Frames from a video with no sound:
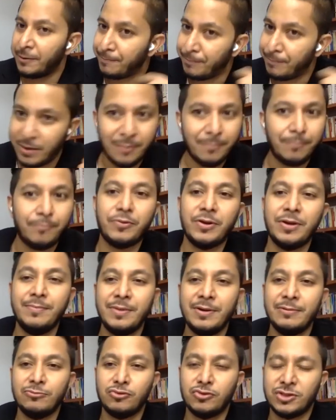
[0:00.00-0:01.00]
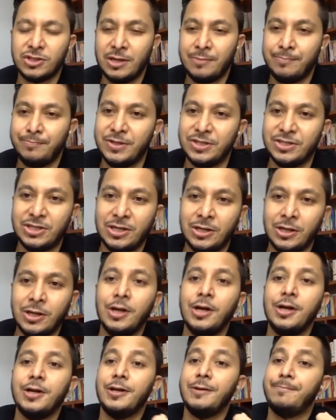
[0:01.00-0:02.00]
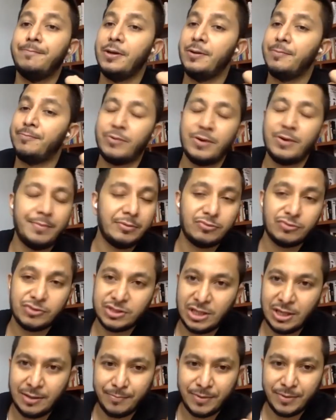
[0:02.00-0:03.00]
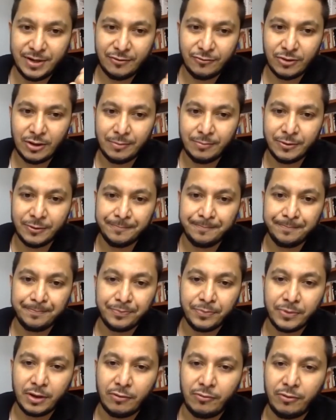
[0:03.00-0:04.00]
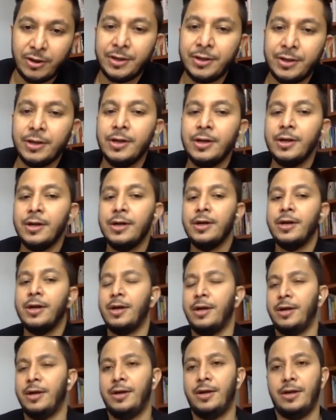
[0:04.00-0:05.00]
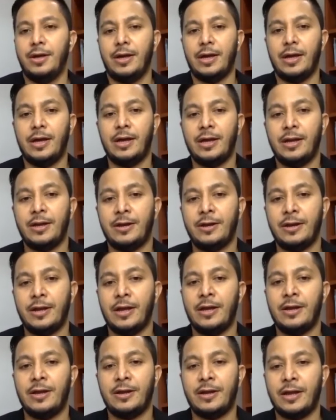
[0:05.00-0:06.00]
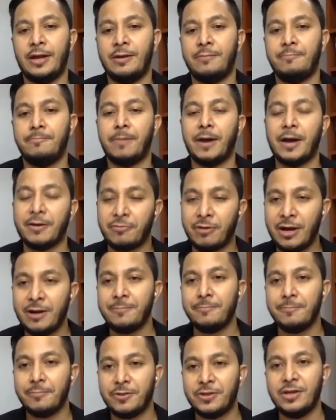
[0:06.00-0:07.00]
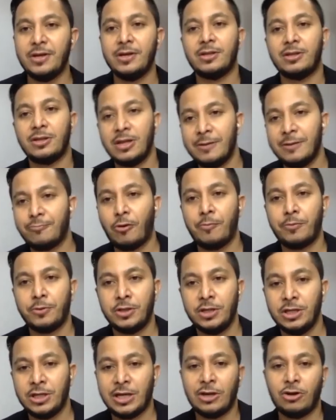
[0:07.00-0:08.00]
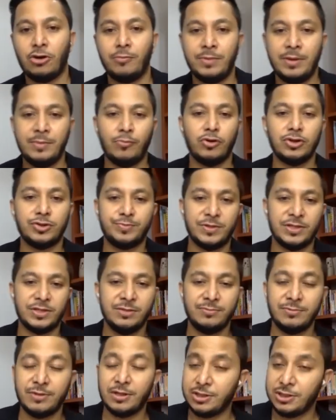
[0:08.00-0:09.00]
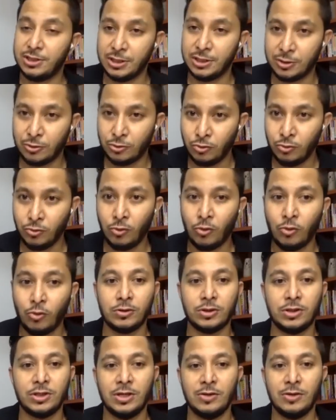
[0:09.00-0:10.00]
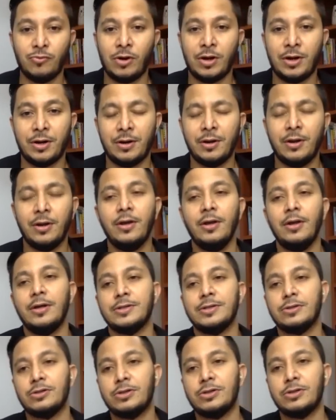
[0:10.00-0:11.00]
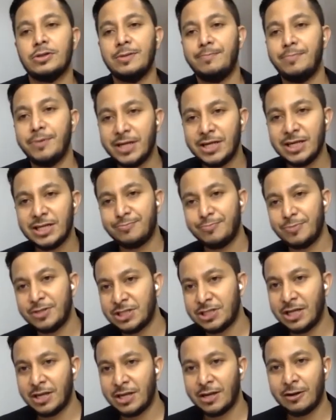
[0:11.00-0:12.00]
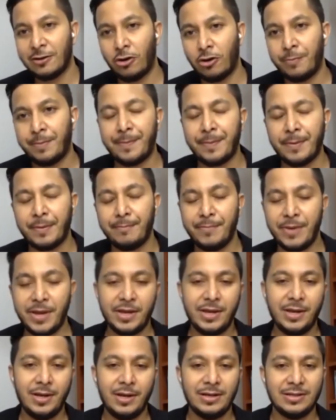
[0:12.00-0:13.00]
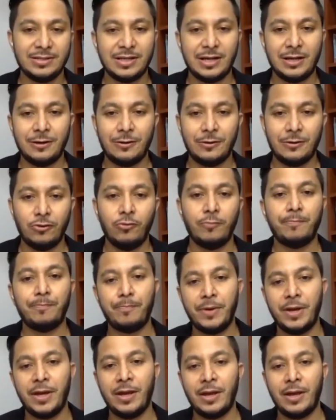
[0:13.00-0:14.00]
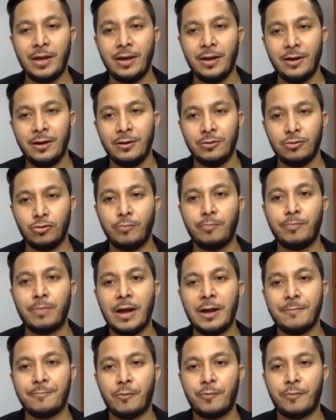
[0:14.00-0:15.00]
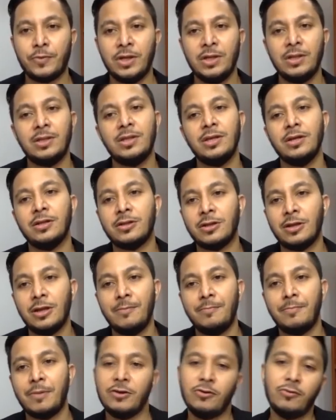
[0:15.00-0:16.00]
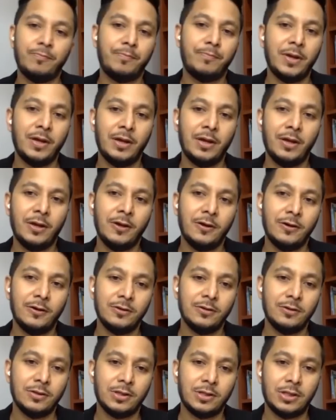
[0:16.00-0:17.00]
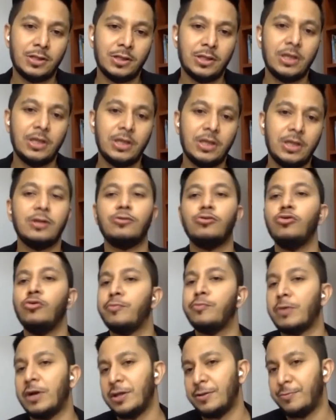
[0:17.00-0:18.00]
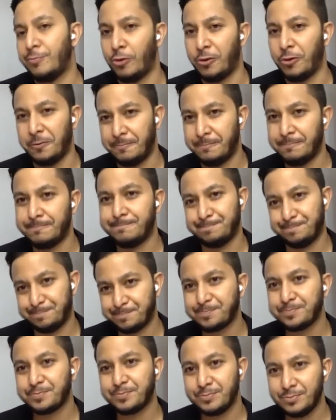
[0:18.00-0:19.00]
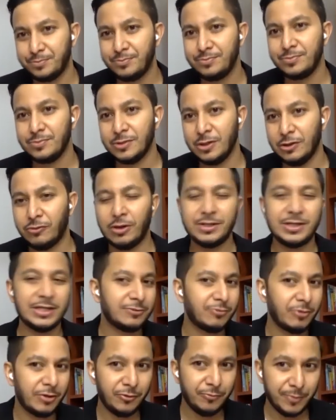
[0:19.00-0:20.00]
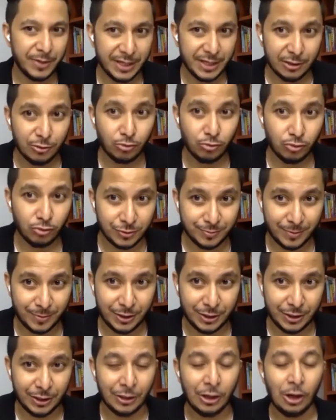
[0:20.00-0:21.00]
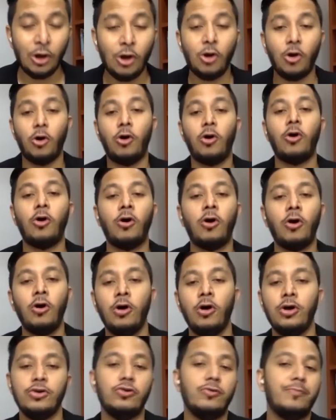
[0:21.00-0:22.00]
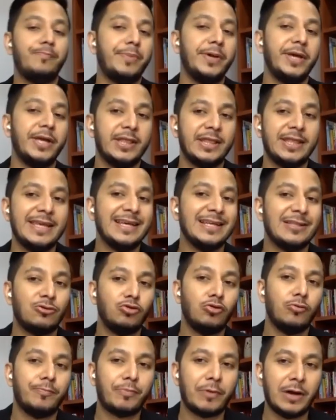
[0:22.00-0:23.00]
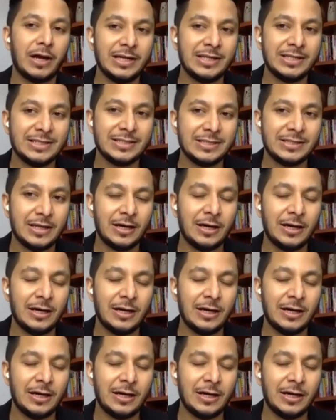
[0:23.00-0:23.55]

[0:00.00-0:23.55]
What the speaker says: pay a premium to stay in PG. They pay a premium to stay in Bandar Utama, right? And by right, tier 3 properties cannot be more expensive than tier 2 or tier 1. So the biggest mistake a lot of people make here is that you pay to buy a property in tier 3, but you pay tier 2 price point, right? That's where you begin to lose money. Or you pay tier 2 price,